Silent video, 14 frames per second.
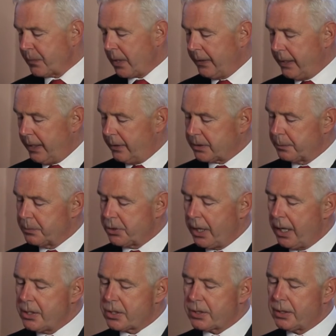And there are some
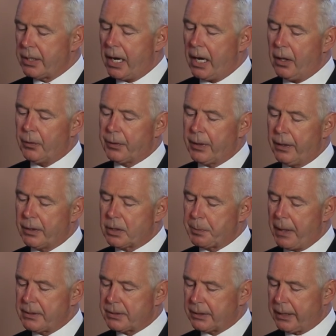changes in your healthcare
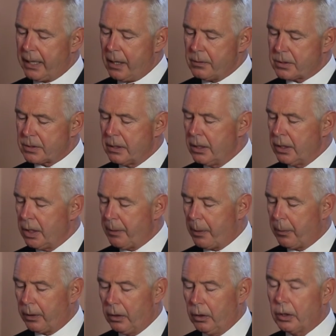expense accounts. You
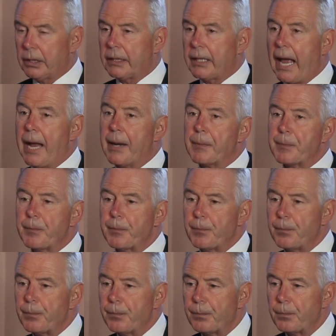might want to look at that.
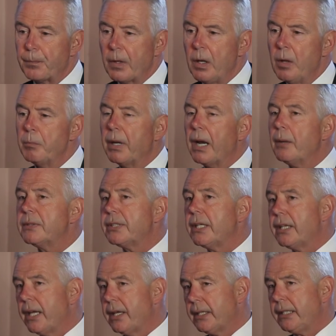But I would say
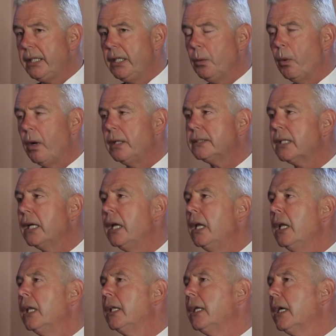they're the key ones.
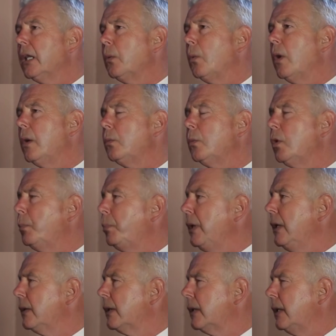The other one would
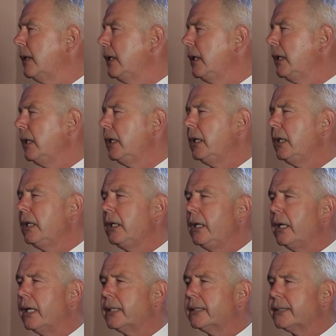be that
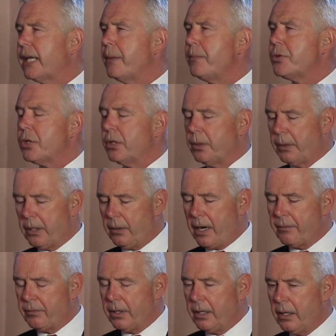the exemption that we don't
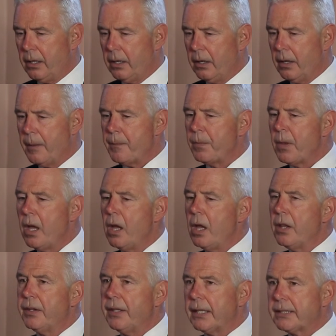have written in here,
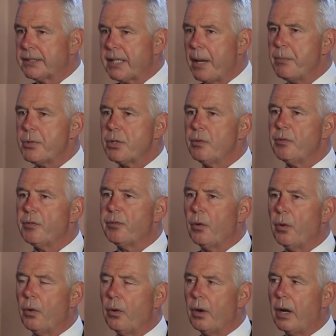the exemption
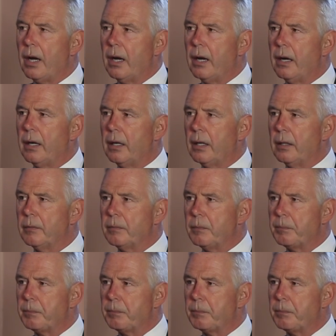for